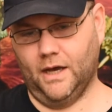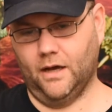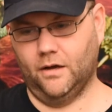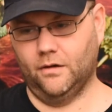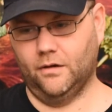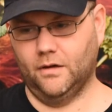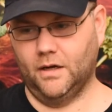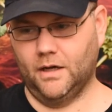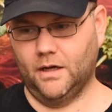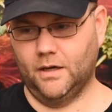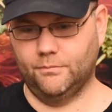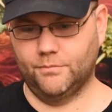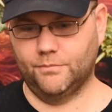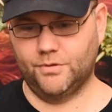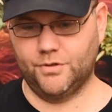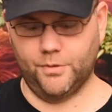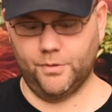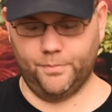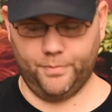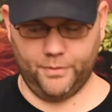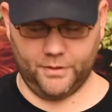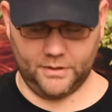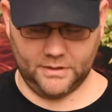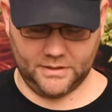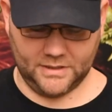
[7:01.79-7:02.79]
I'm
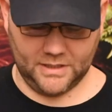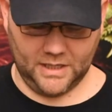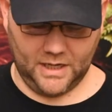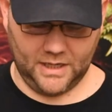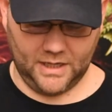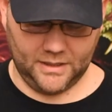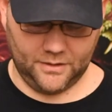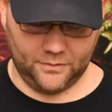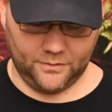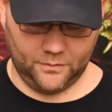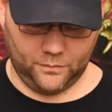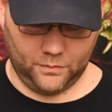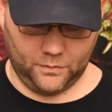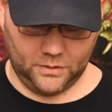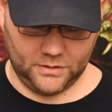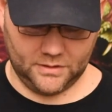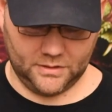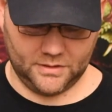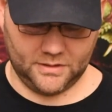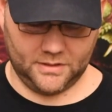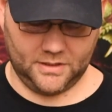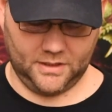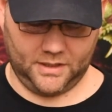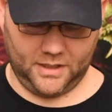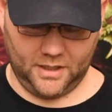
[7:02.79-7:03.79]
super excited
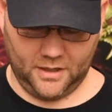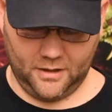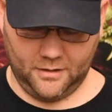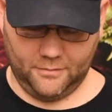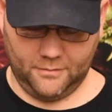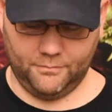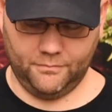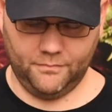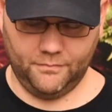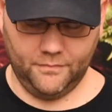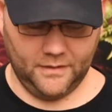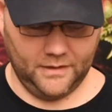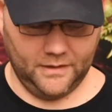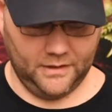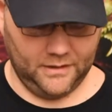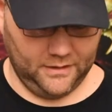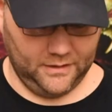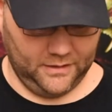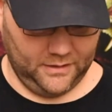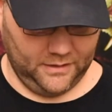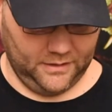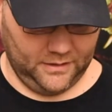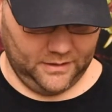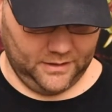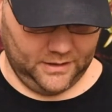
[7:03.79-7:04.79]
what's to come.
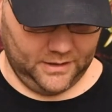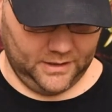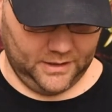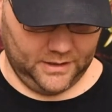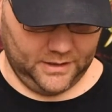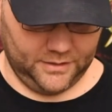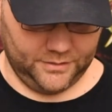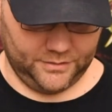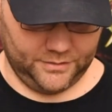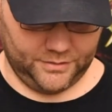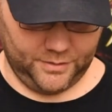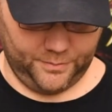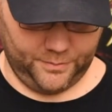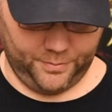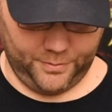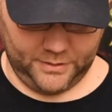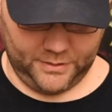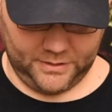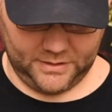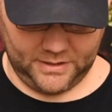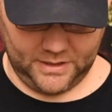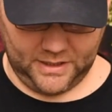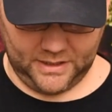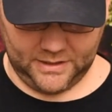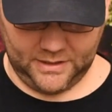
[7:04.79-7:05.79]
Super
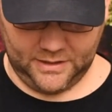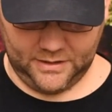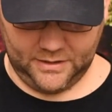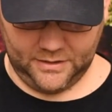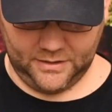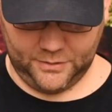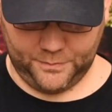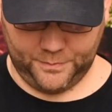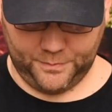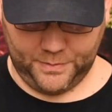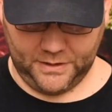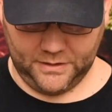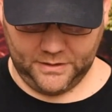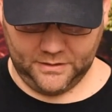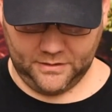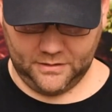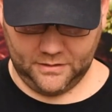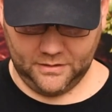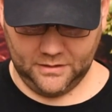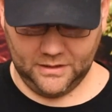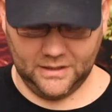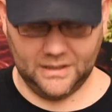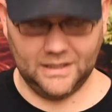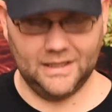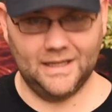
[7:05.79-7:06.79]
excited to spend
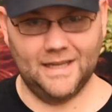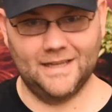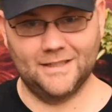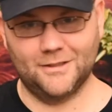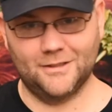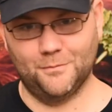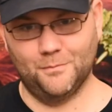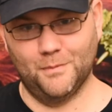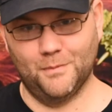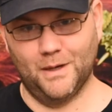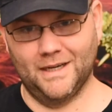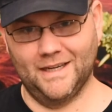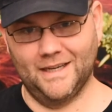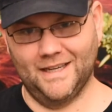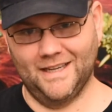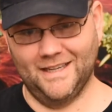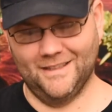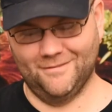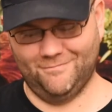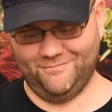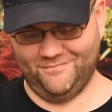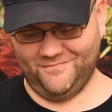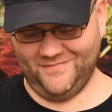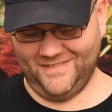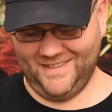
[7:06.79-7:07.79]
less money.
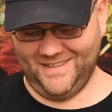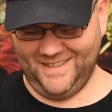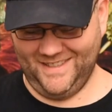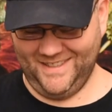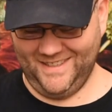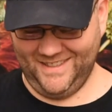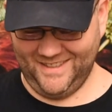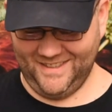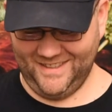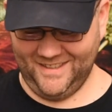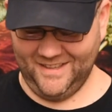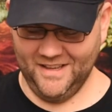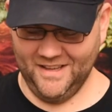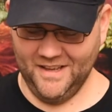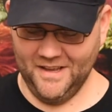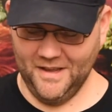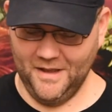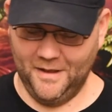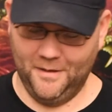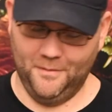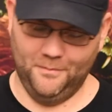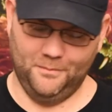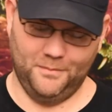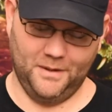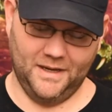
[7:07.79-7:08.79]

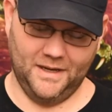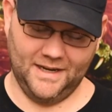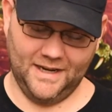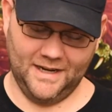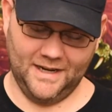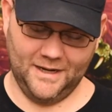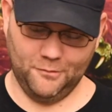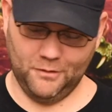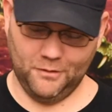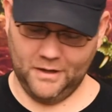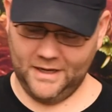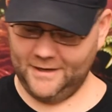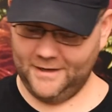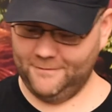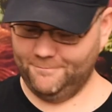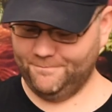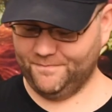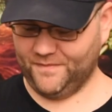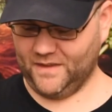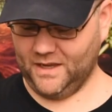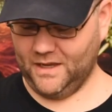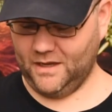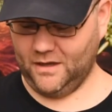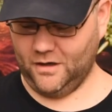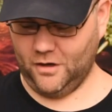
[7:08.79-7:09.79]
But anyway,
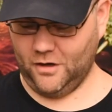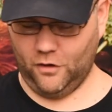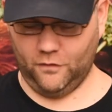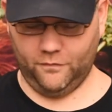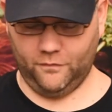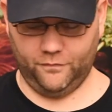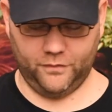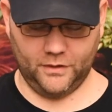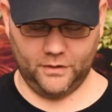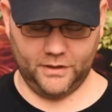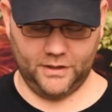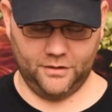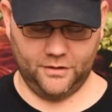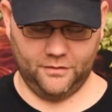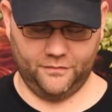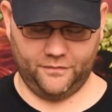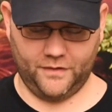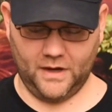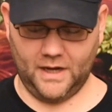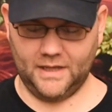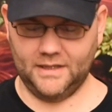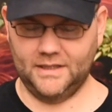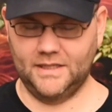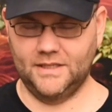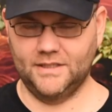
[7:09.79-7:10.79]
hopefully you
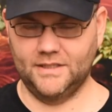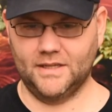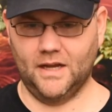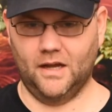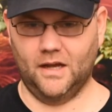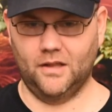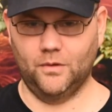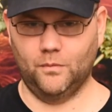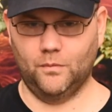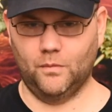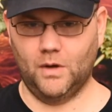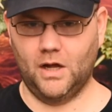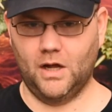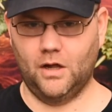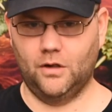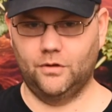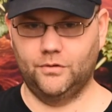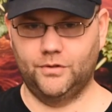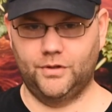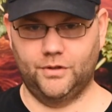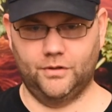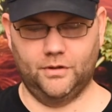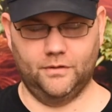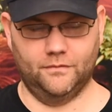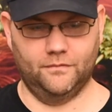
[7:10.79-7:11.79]
find these out in the
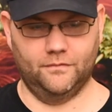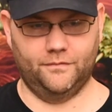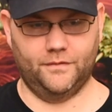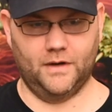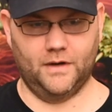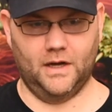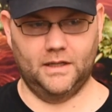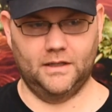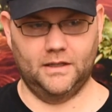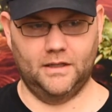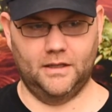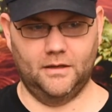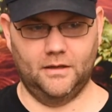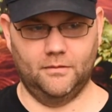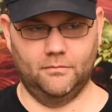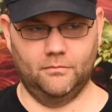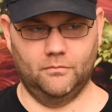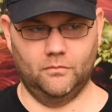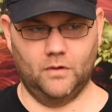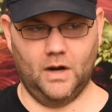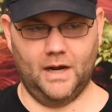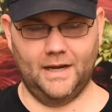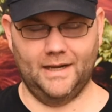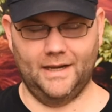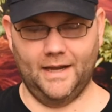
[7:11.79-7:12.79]
wild. You can find them
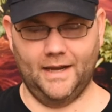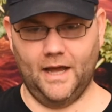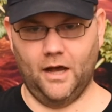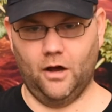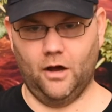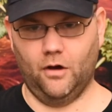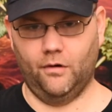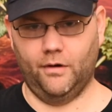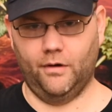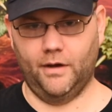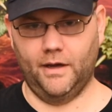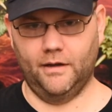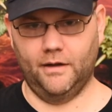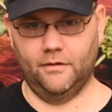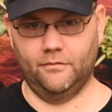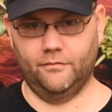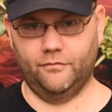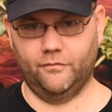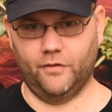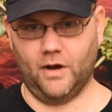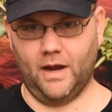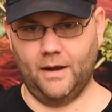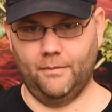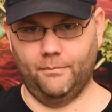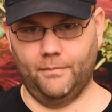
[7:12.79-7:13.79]
right now at
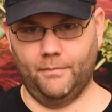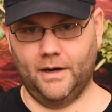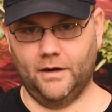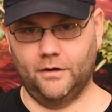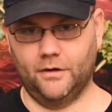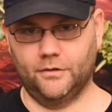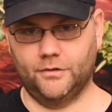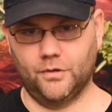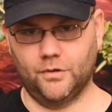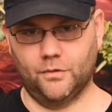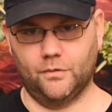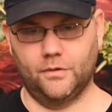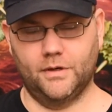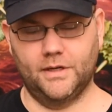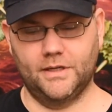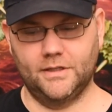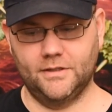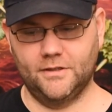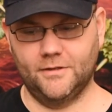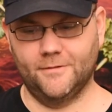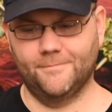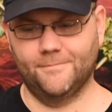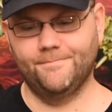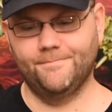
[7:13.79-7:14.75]
Frightmare Toys.